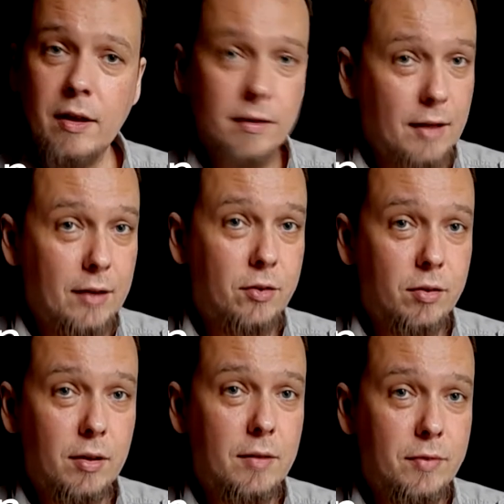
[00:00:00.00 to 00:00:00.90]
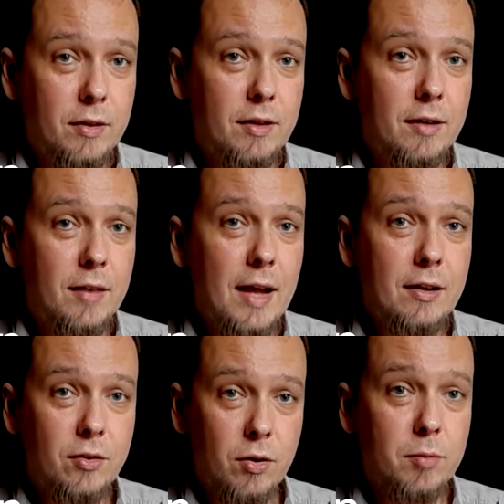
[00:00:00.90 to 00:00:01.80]
If you did that,
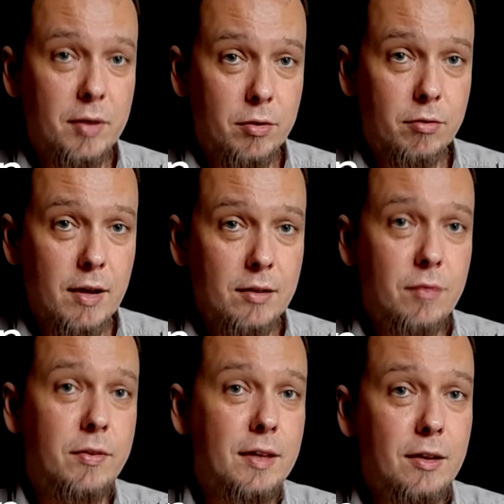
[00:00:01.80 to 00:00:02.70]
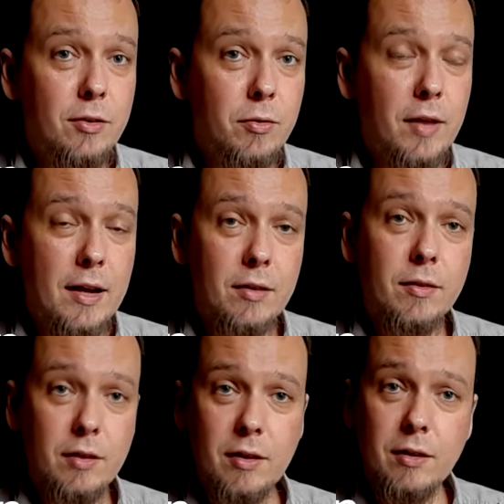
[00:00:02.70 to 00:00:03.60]
it's going to be correct. If you didn't do that,
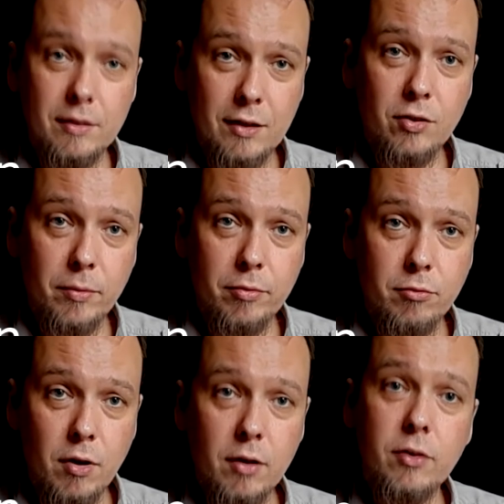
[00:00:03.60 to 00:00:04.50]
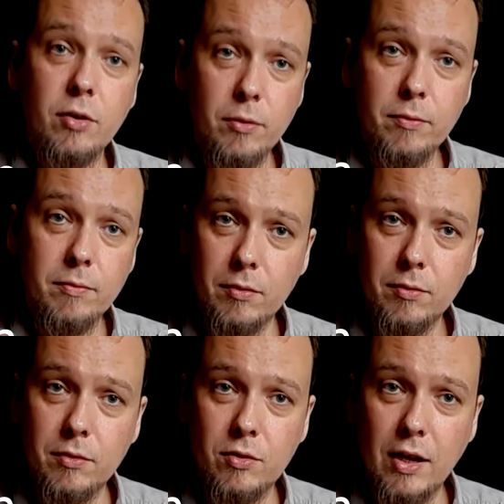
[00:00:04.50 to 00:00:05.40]
you did something wrong, so
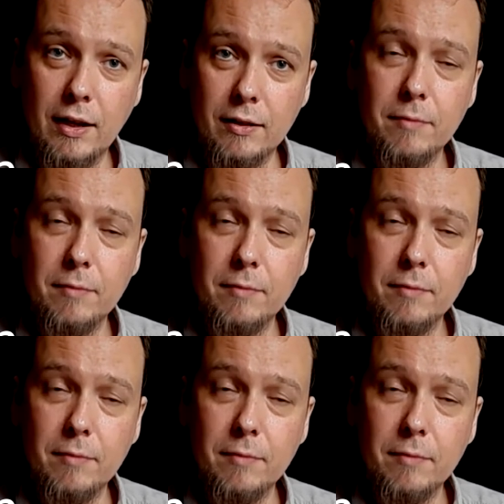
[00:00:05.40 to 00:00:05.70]
check it.